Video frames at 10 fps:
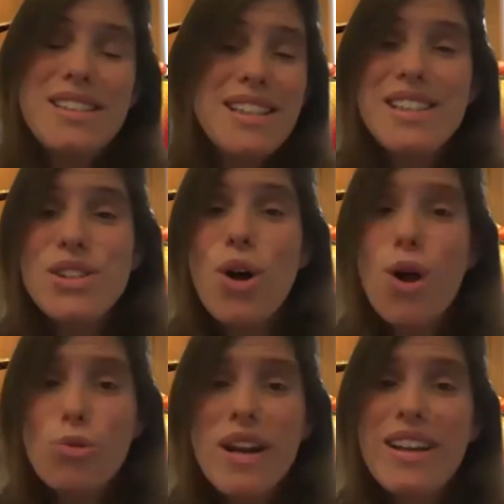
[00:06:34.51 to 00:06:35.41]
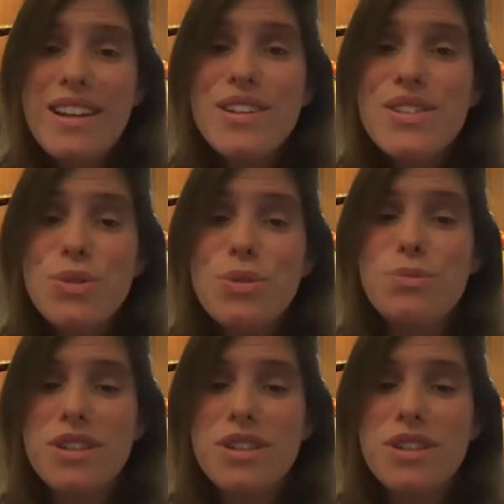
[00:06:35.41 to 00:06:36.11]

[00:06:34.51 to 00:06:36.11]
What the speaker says: it's already assumed.